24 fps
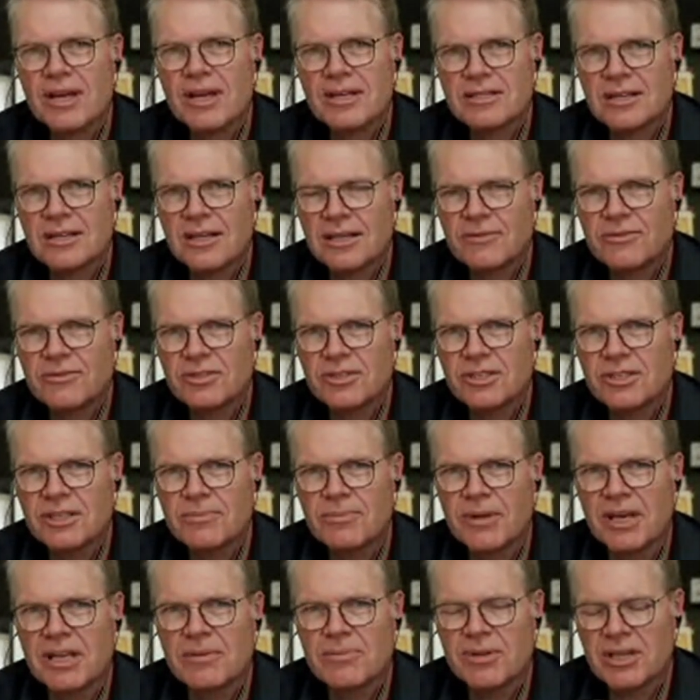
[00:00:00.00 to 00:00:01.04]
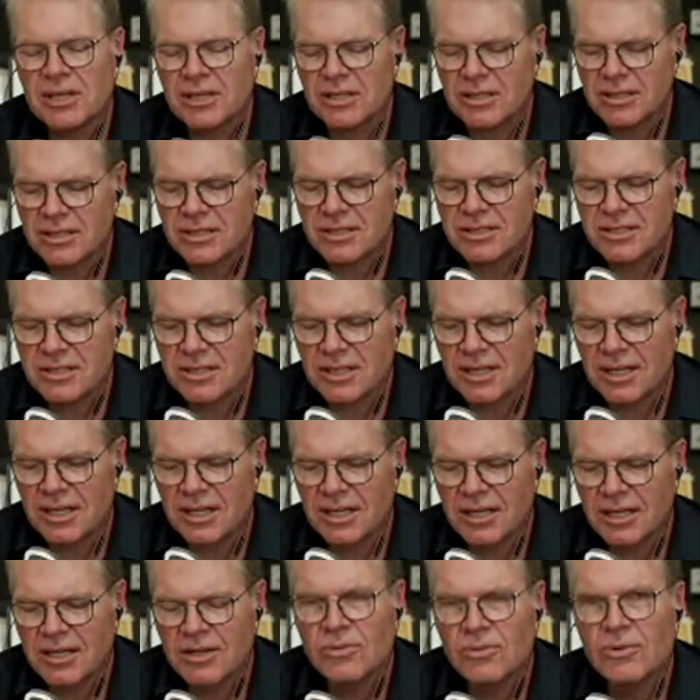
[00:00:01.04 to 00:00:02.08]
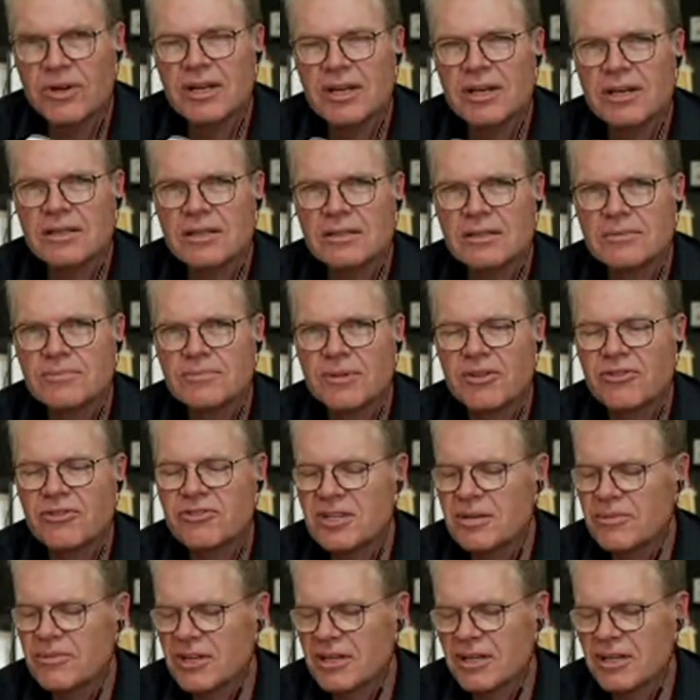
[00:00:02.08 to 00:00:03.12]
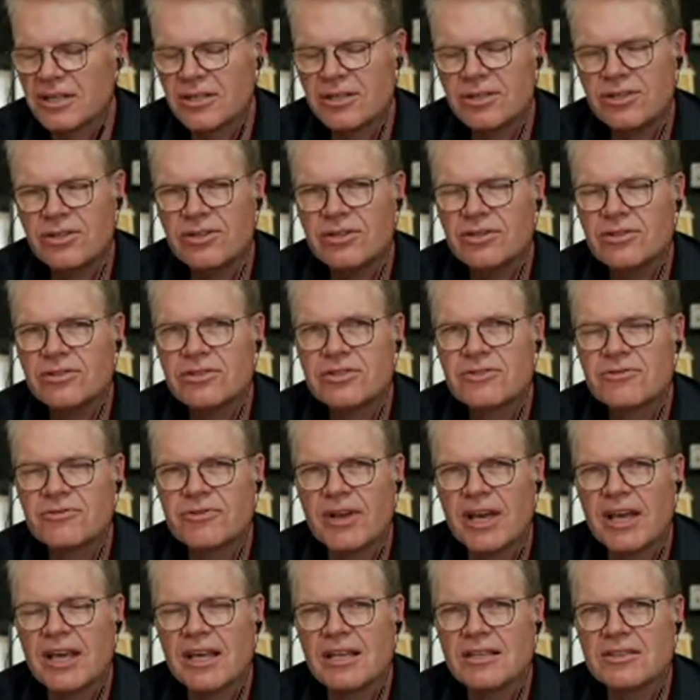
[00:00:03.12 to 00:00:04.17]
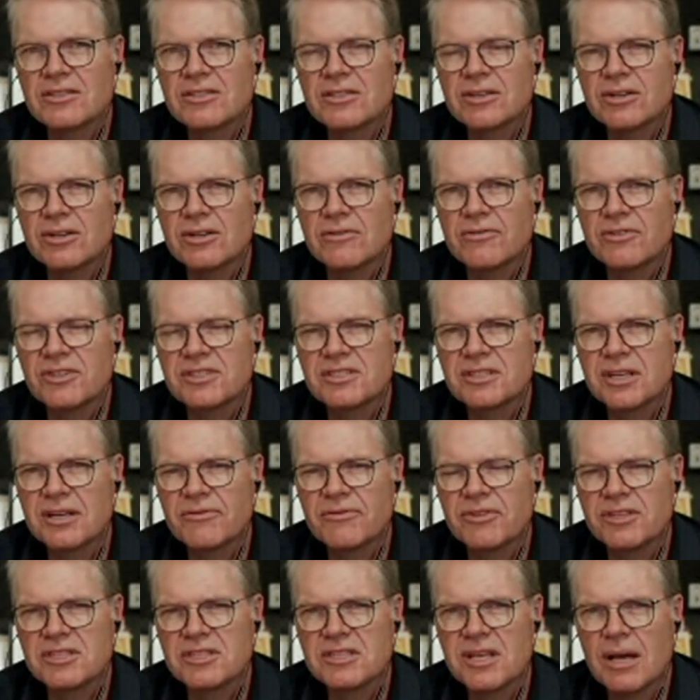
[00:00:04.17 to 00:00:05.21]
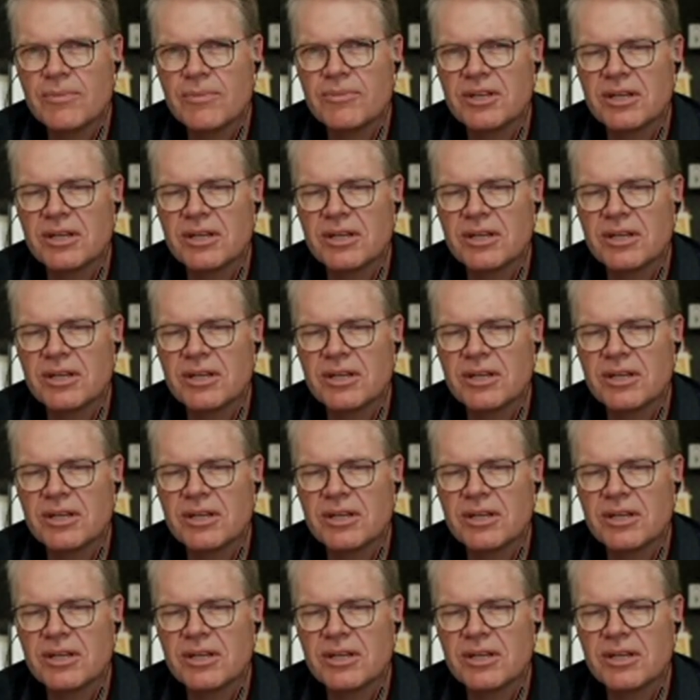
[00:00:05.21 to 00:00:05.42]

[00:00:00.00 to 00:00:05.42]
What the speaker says: great to have you here, Ben, because we're both Tim and I huge fans of the stuff that's